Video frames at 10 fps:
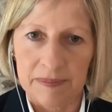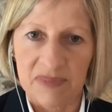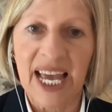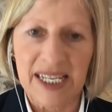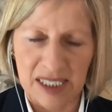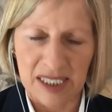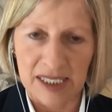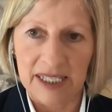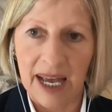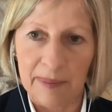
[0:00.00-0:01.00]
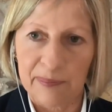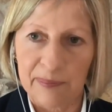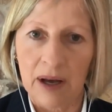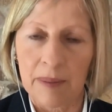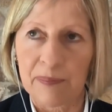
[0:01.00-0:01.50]
Yes. Yeah.
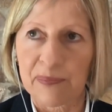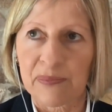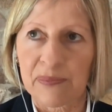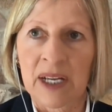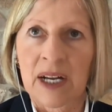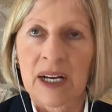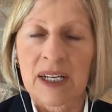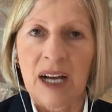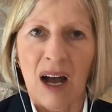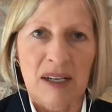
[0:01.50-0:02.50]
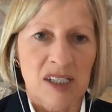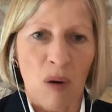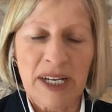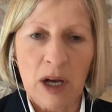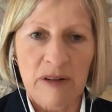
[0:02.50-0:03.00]
Um,
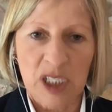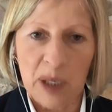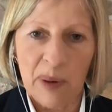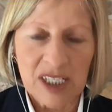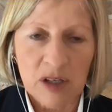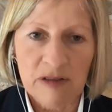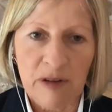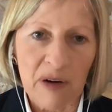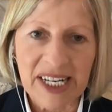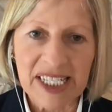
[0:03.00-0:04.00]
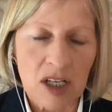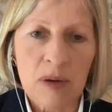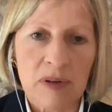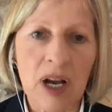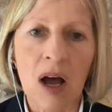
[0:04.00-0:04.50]
do I know if she went too far? I
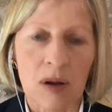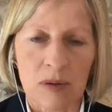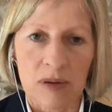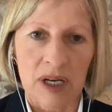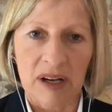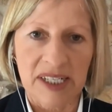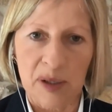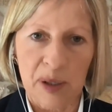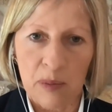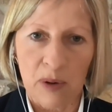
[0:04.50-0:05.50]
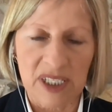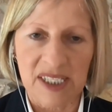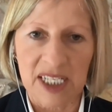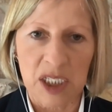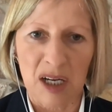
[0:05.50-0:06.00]
don't know. And I don't know what
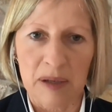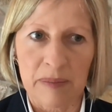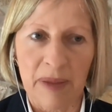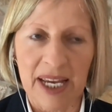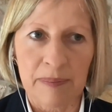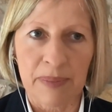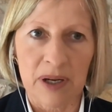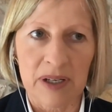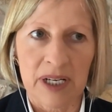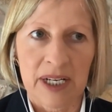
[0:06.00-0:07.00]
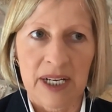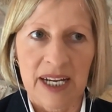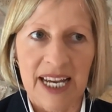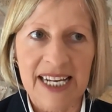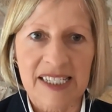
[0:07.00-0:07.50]
decision I would make. But
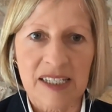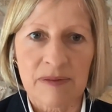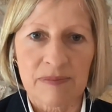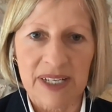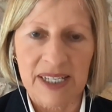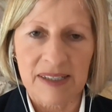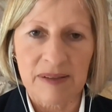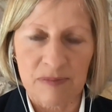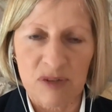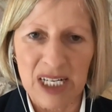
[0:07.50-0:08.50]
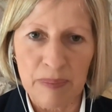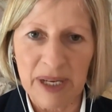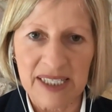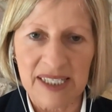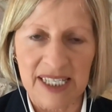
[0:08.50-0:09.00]
it's a it's a really
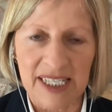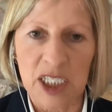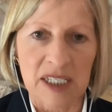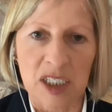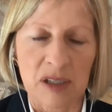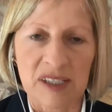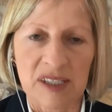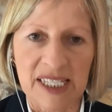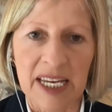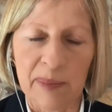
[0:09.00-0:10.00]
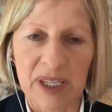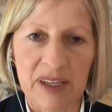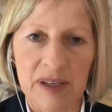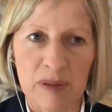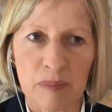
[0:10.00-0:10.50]
big decision, as you say. I mean,
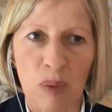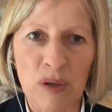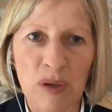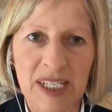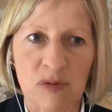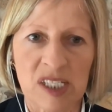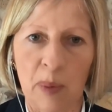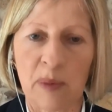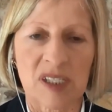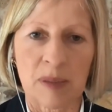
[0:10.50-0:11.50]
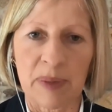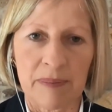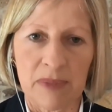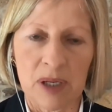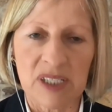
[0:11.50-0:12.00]
the, the body's response to
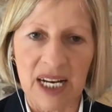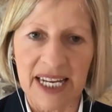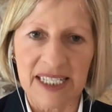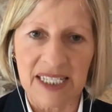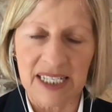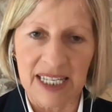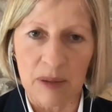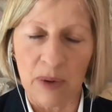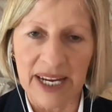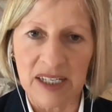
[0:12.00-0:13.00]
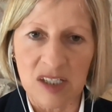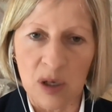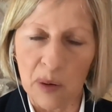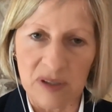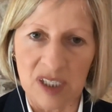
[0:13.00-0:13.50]
being mutilated in that way has
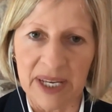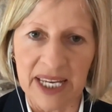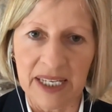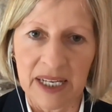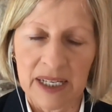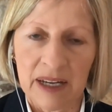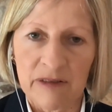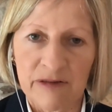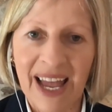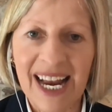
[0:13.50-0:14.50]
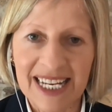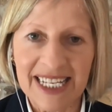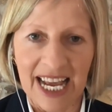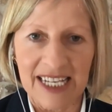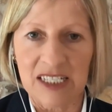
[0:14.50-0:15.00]
got to be
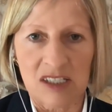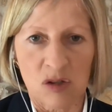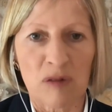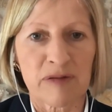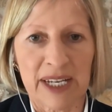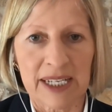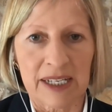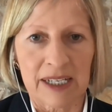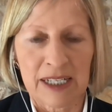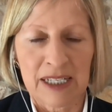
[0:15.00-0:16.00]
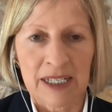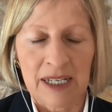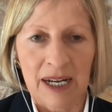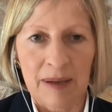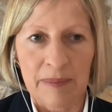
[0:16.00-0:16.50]
fairly catastrophic
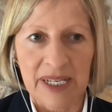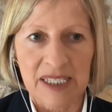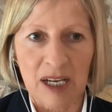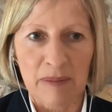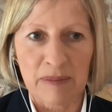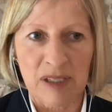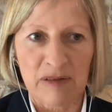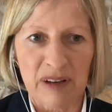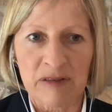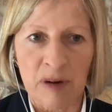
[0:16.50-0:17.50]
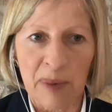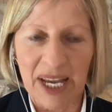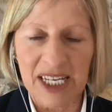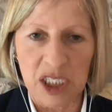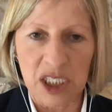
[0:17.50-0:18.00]
um, in terms of
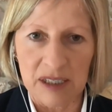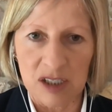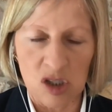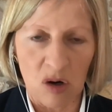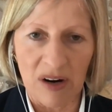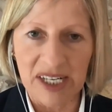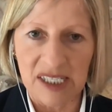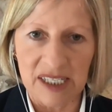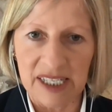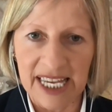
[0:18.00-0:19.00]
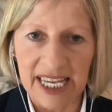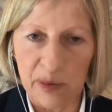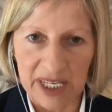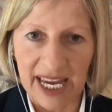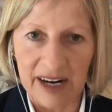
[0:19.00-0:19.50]
inflammation, trying to
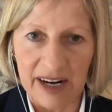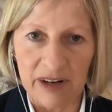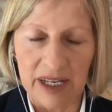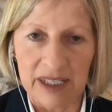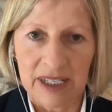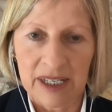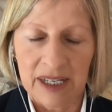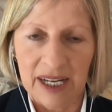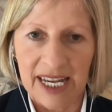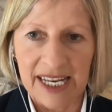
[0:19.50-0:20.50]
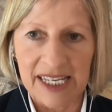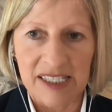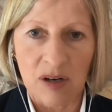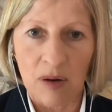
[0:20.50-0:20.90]
heal the area. It's